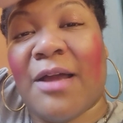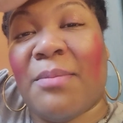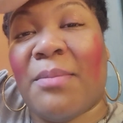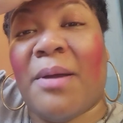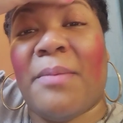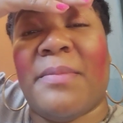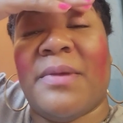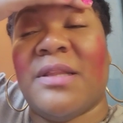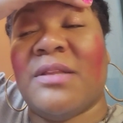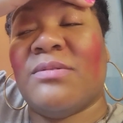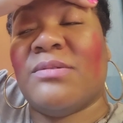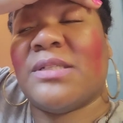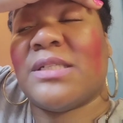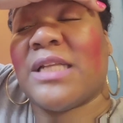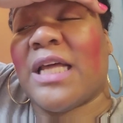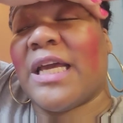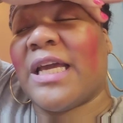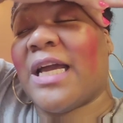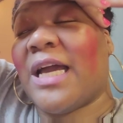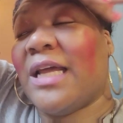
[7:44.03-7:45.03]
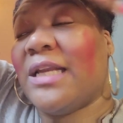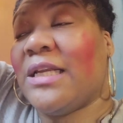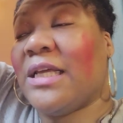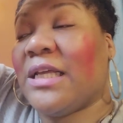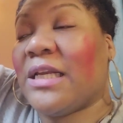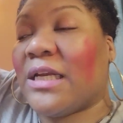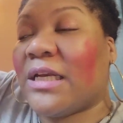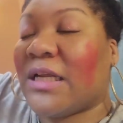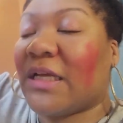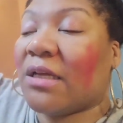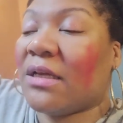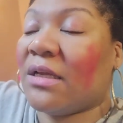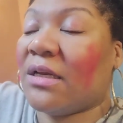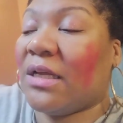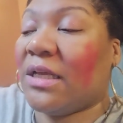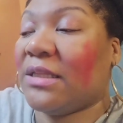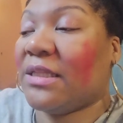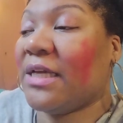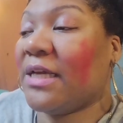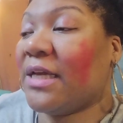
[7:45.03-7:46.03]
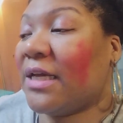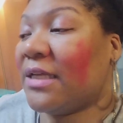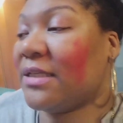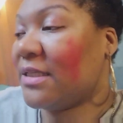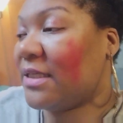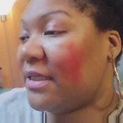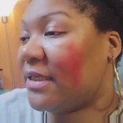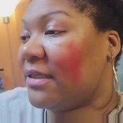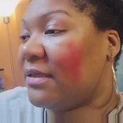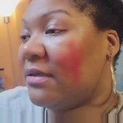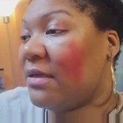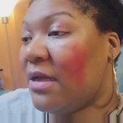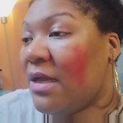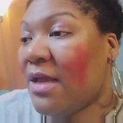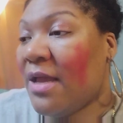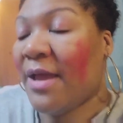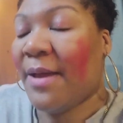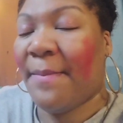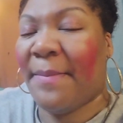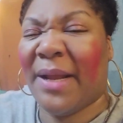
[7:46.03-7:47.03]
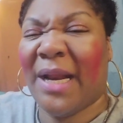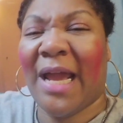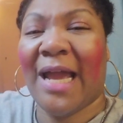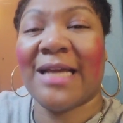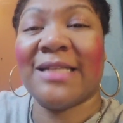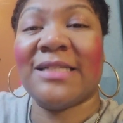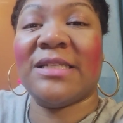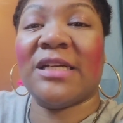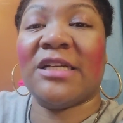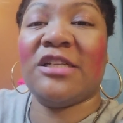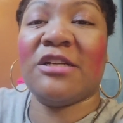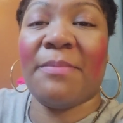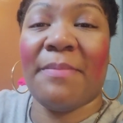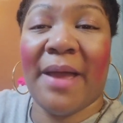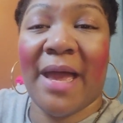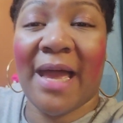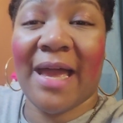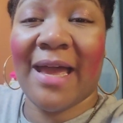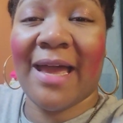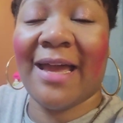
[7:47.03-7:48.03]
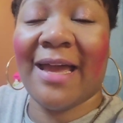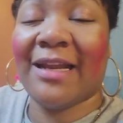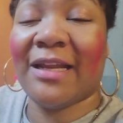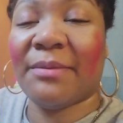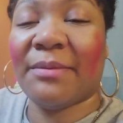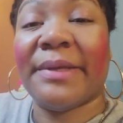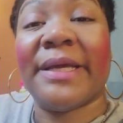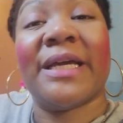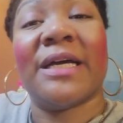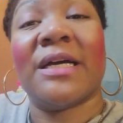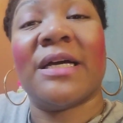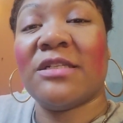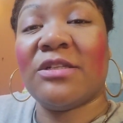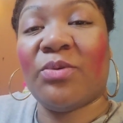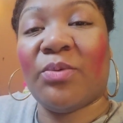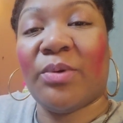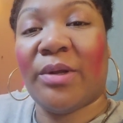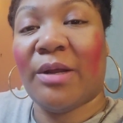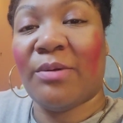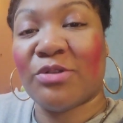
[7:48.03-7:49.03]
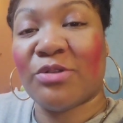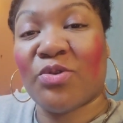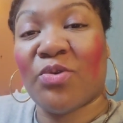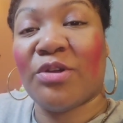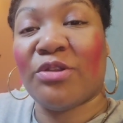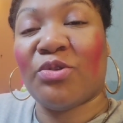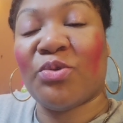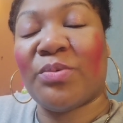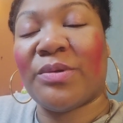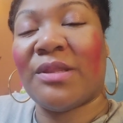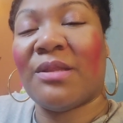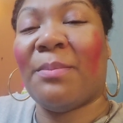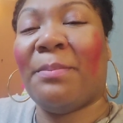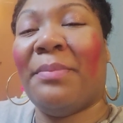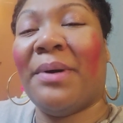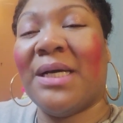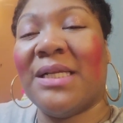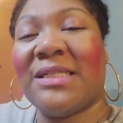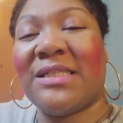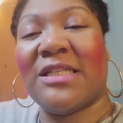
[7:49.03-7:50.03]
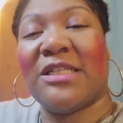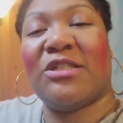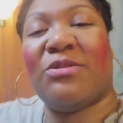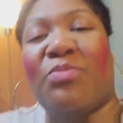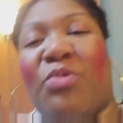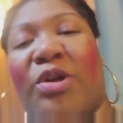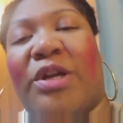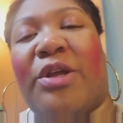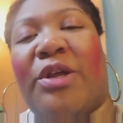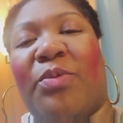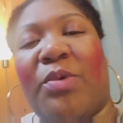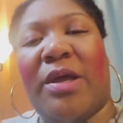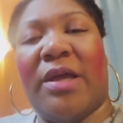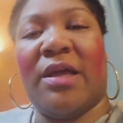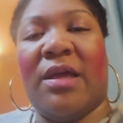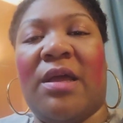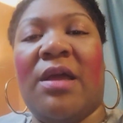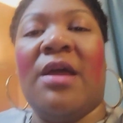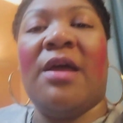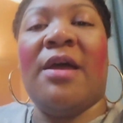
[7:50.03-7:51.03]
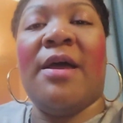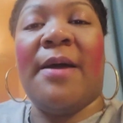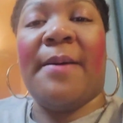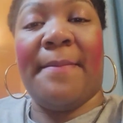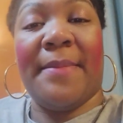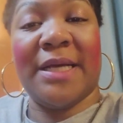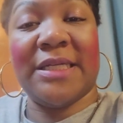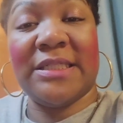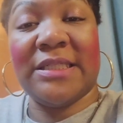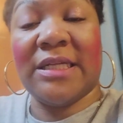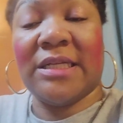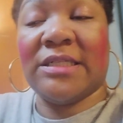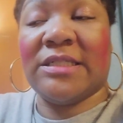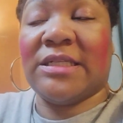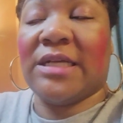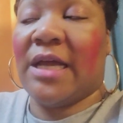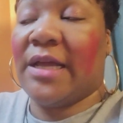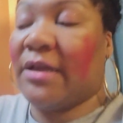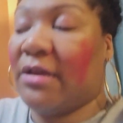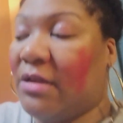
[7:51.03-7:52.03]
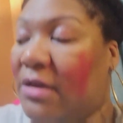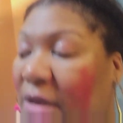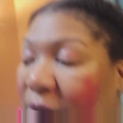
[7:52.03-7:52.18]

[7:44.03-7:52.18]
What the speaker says: My mother was like, I needed it, and I think I did. But I had such a bad headache because of what I was going through with the bus this morning with my son Zion.